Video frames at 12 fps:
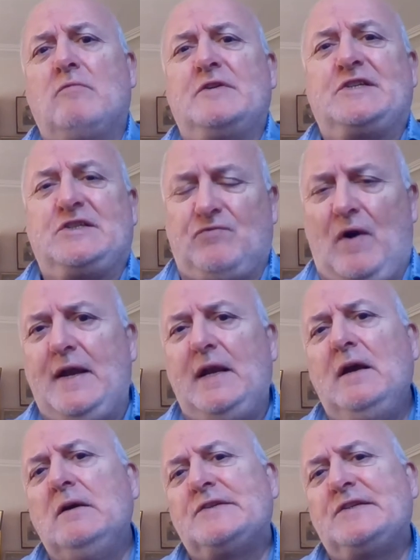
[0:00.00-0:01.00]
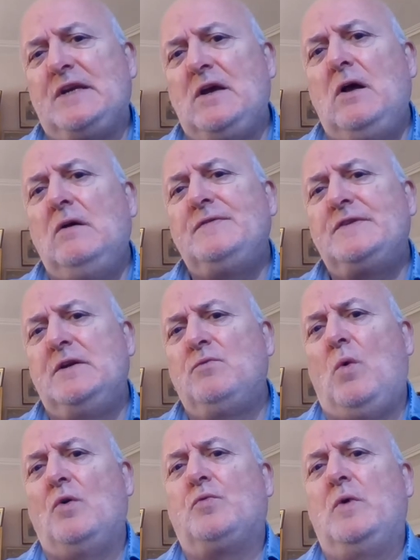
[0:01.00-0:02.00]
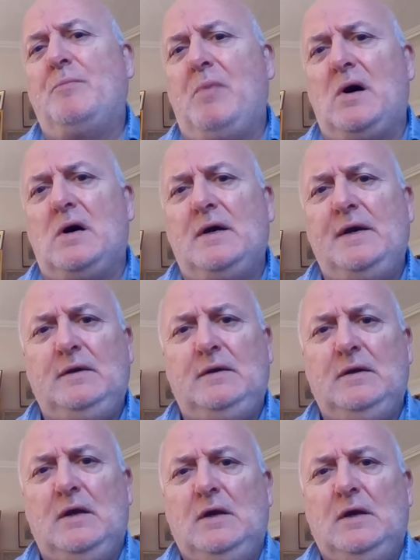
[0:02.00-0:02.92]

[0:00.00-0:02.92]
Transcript: are restraining ourselves in what we buy?